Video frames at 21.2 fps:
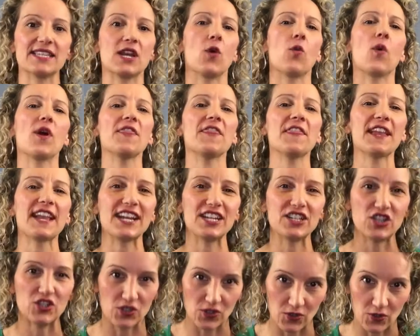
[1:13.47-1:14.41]
Now, one thing I
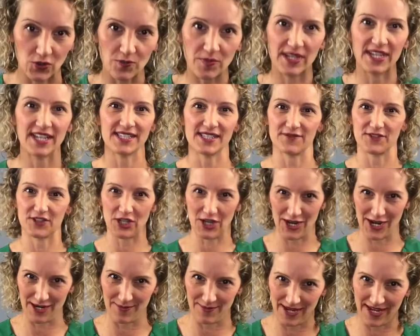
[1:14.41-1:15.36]
do because of
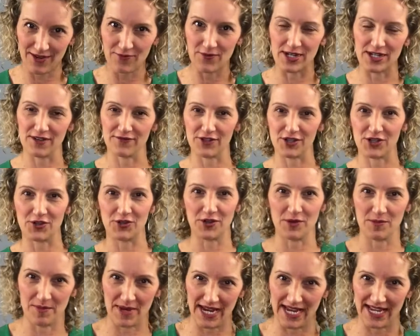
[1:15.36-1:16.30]
timing whenever you're in
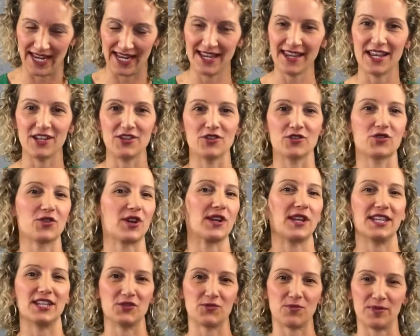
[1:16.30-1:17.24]
a meeting and you're trying
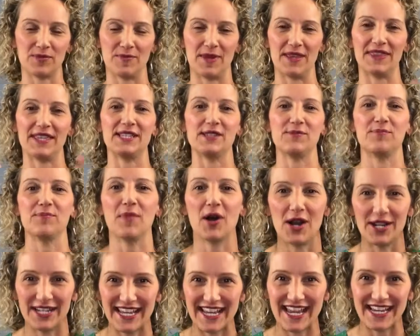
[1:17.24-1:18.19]
to implement these
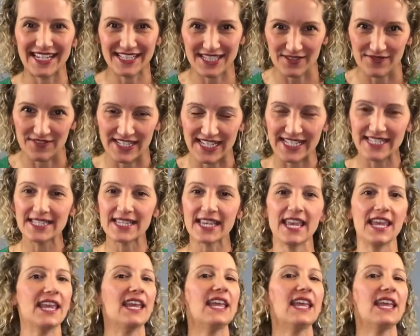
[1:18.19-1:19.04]
bonding activities